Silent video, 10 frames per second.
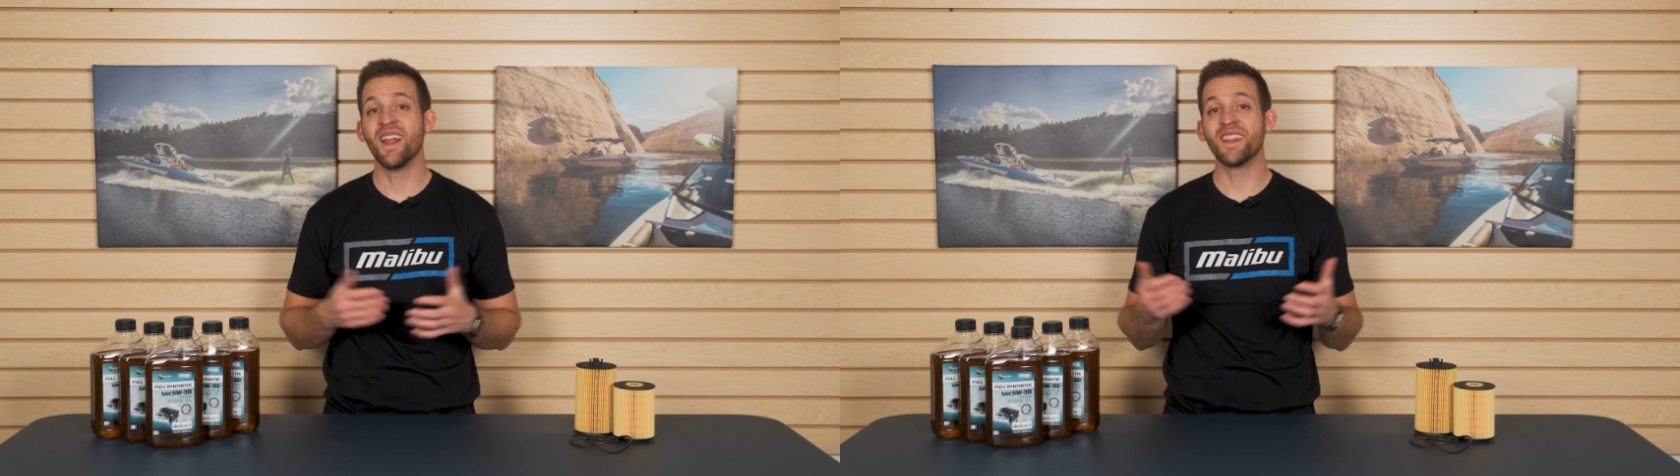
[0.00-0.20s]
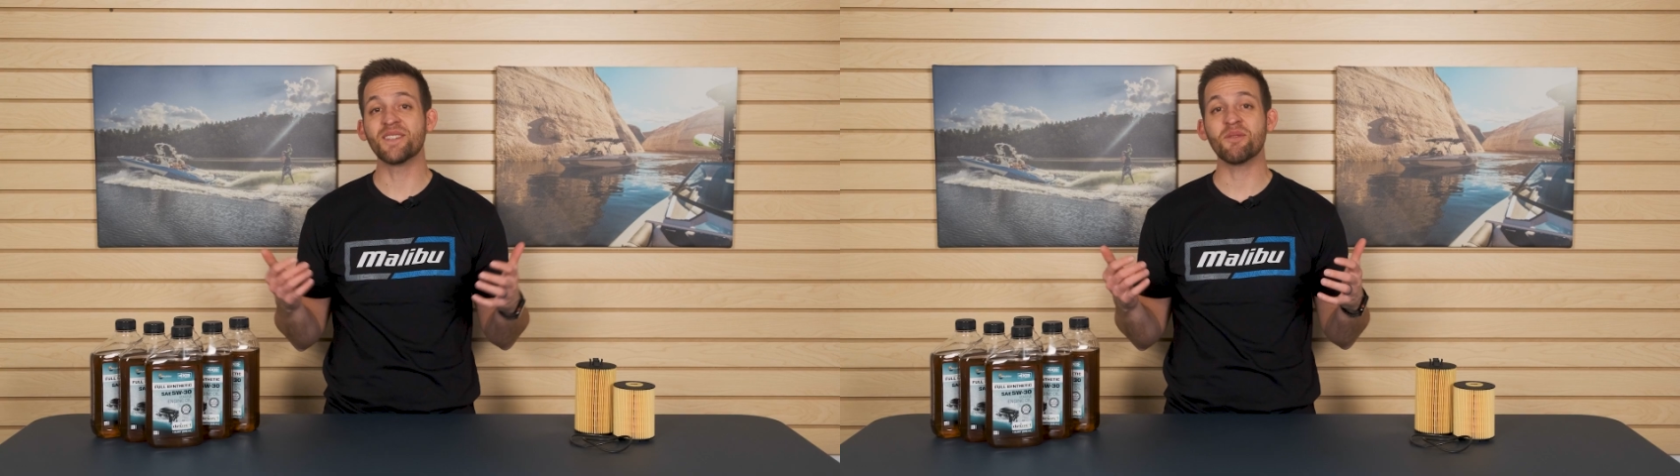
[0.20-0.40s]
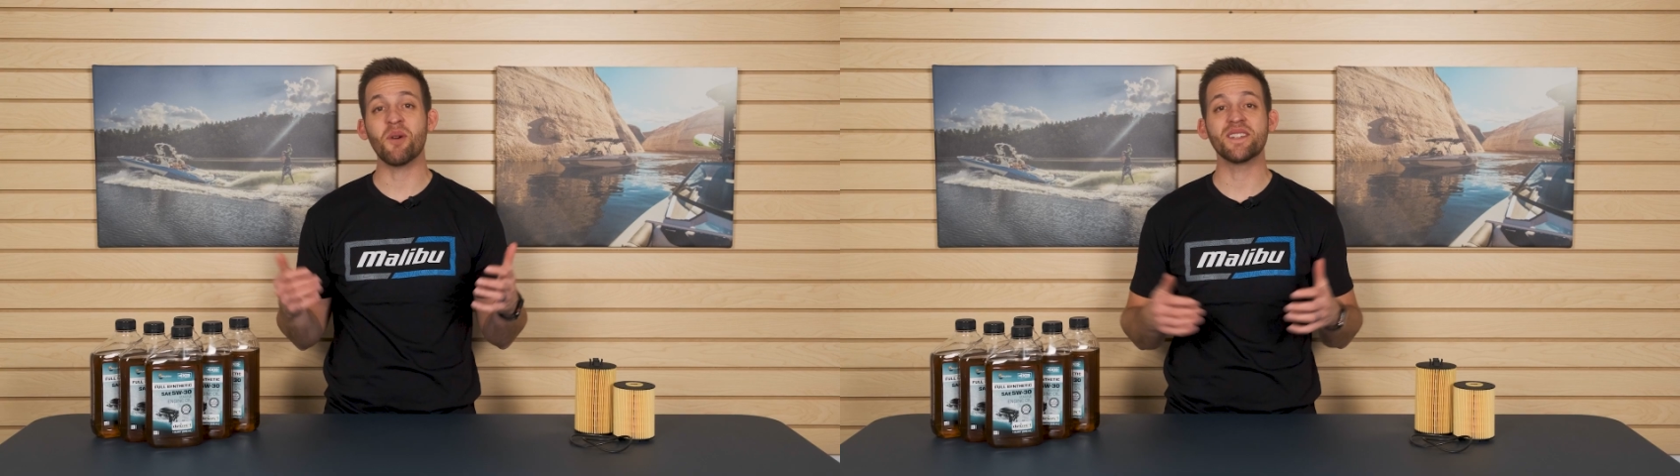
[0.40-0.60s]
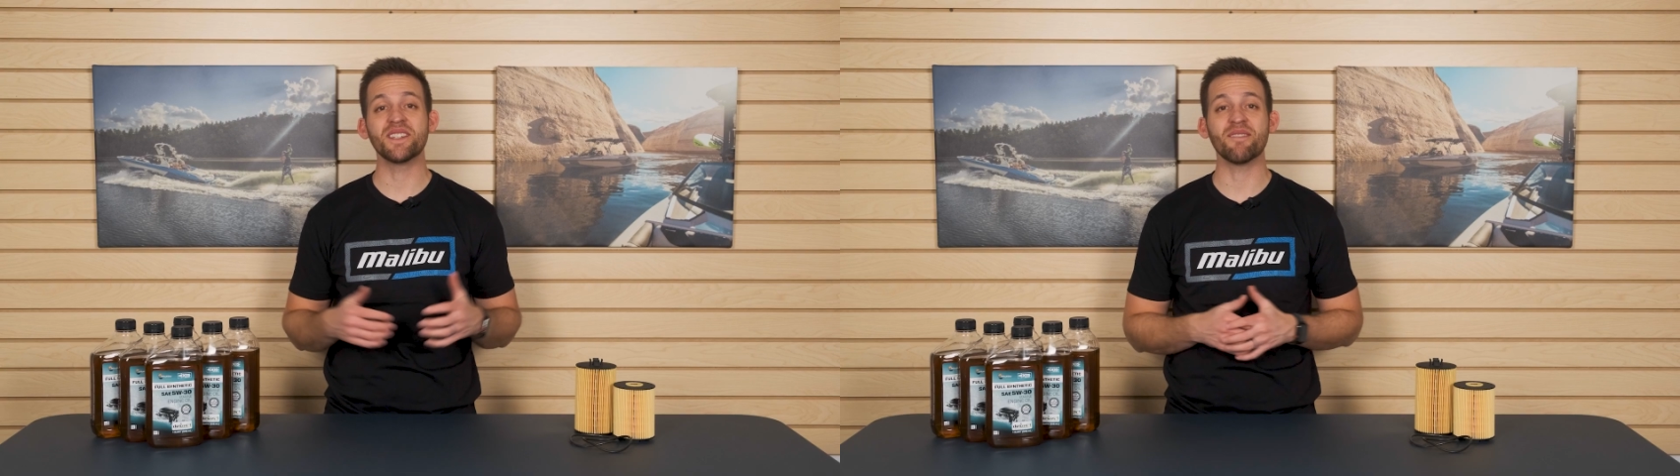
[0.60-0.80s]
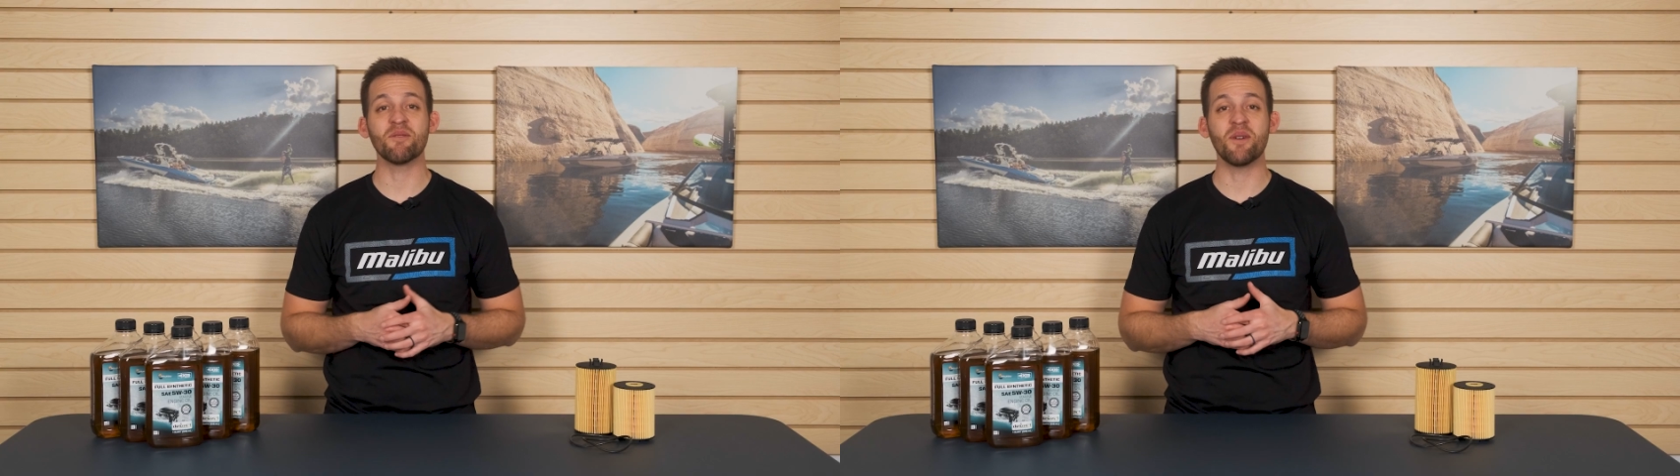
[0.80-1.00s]
Thanks for
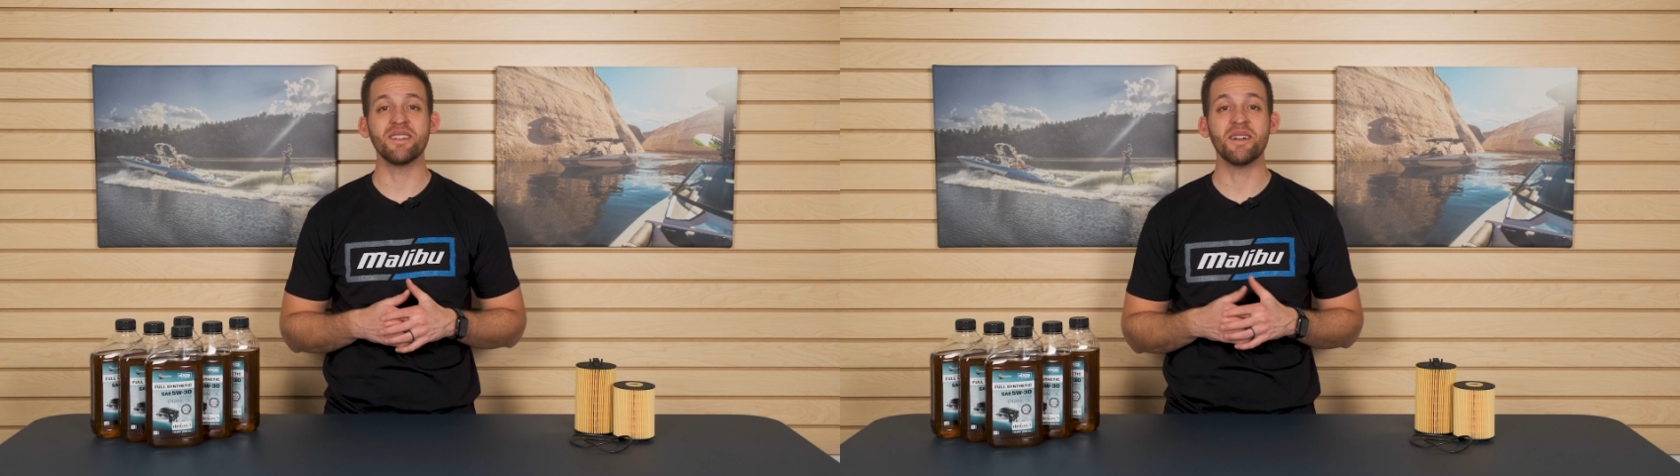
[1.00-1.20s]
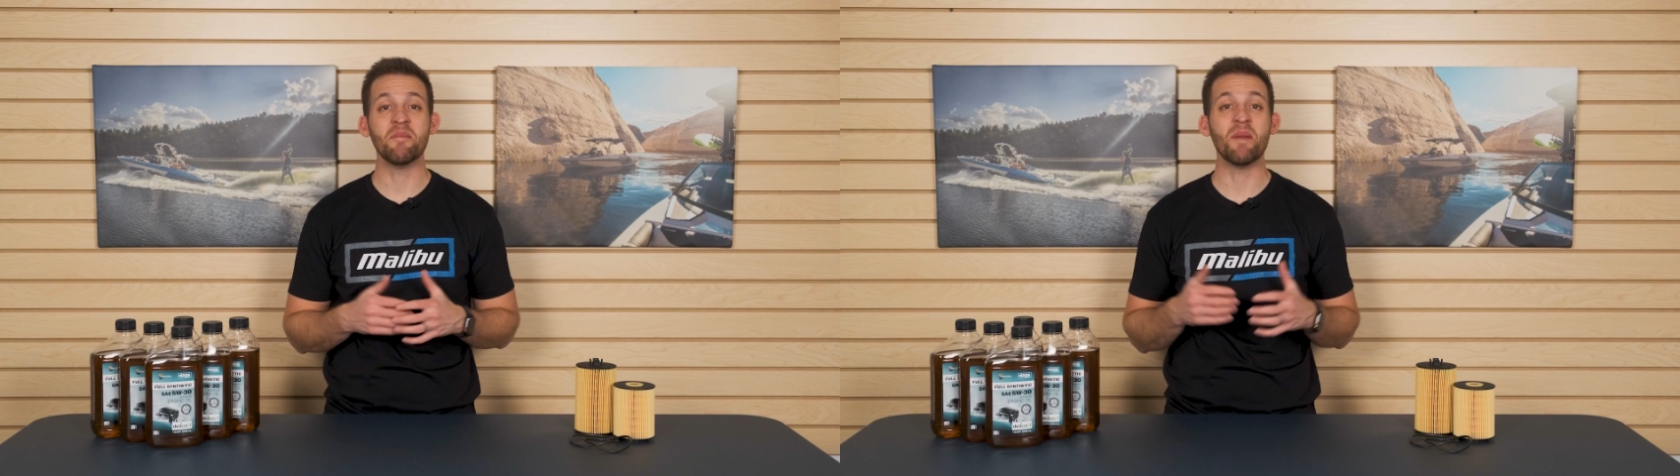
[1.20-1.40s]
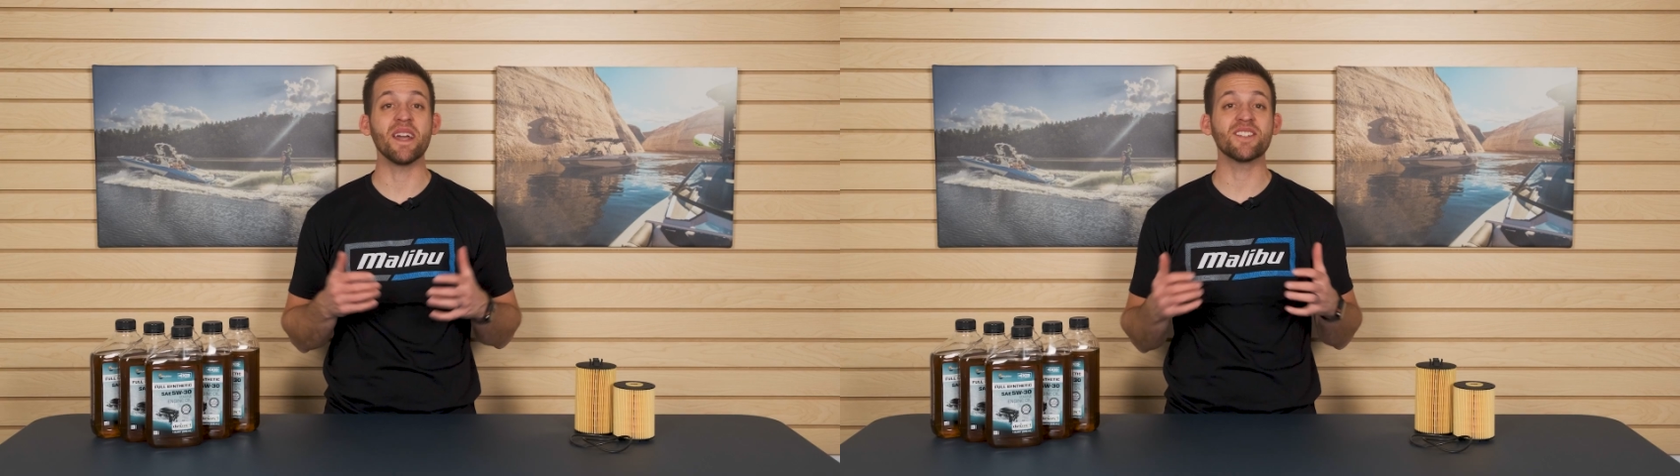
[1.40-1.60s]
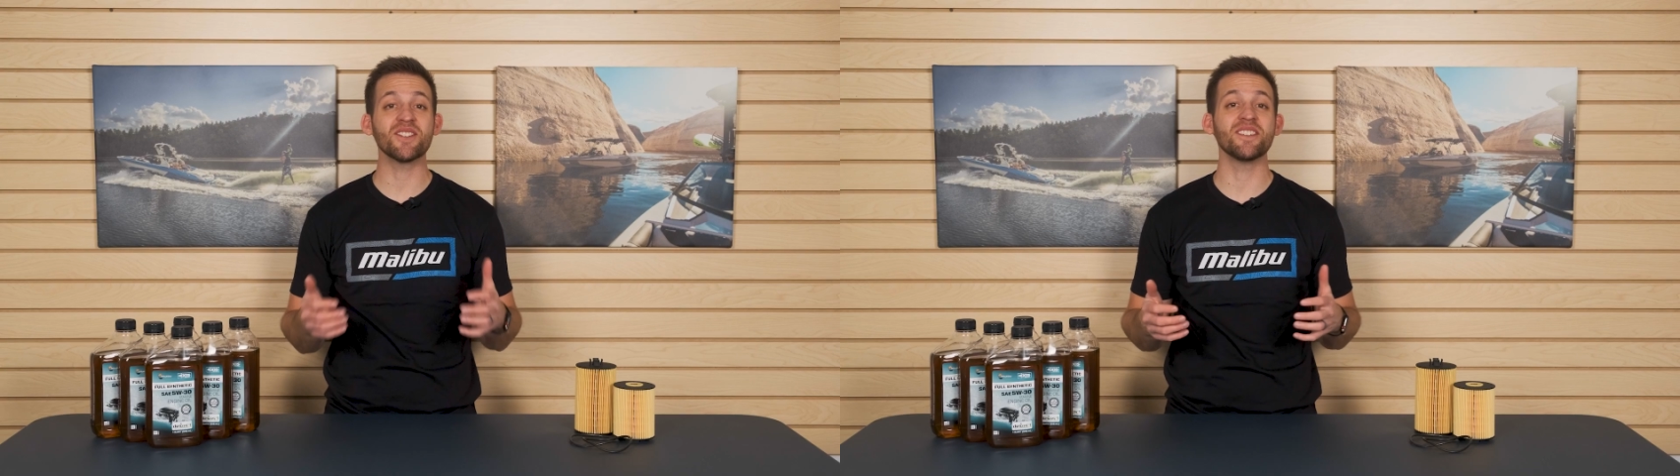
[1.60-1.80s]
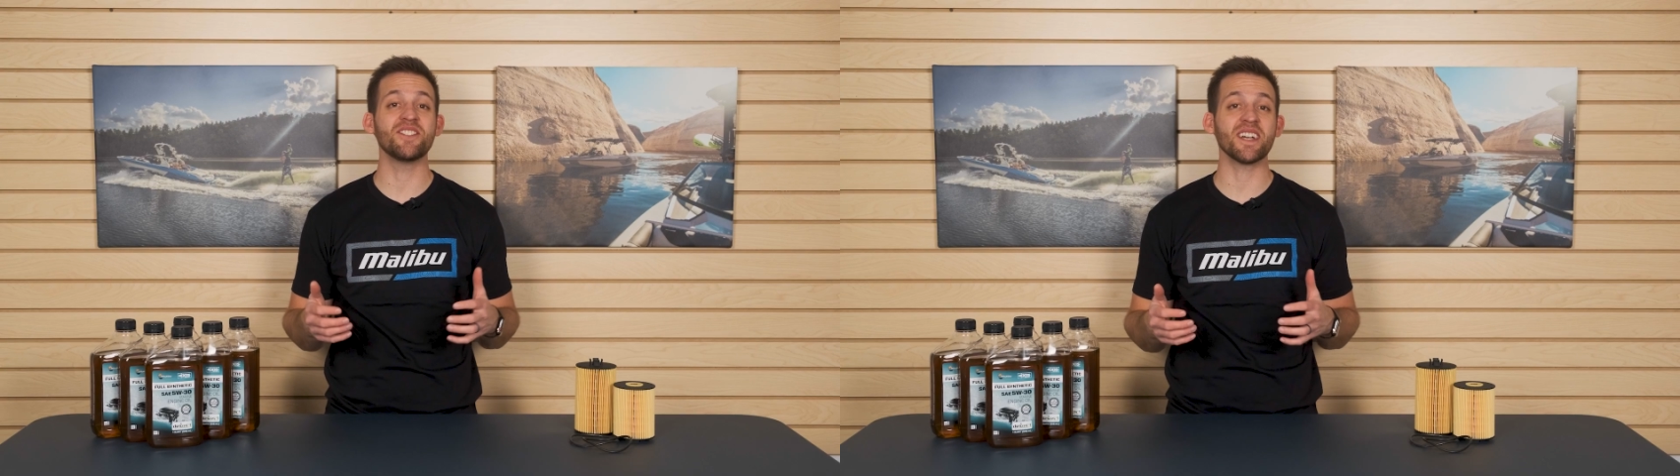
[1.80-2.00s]
watching, everyone. Make sure
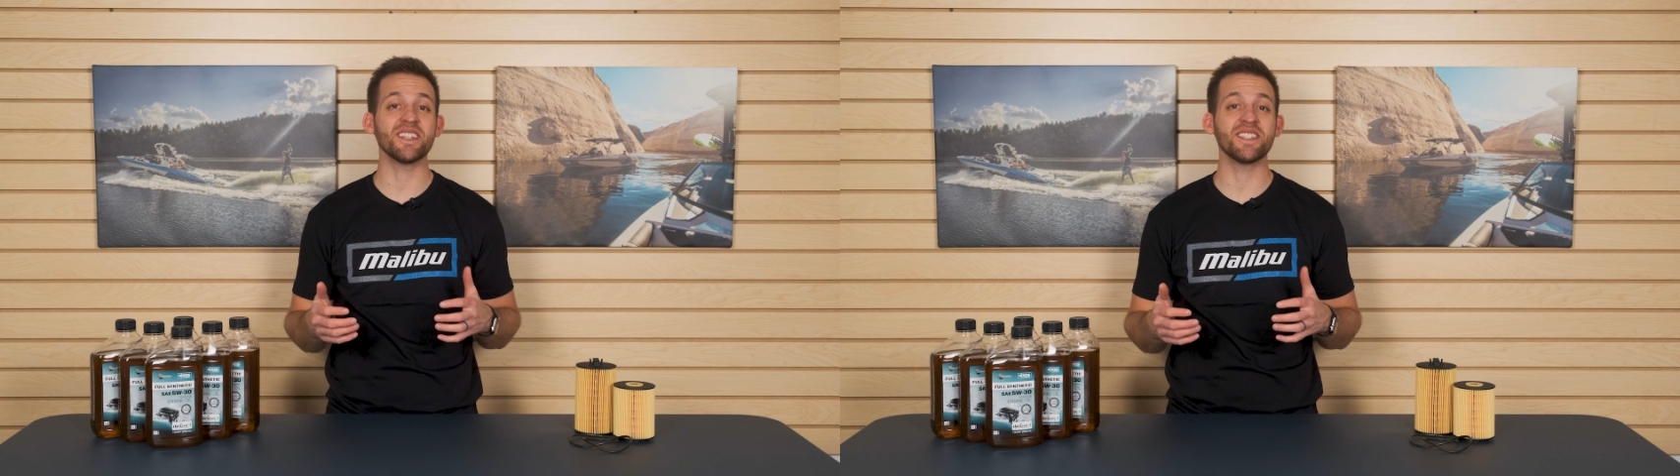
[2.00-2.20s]
to check us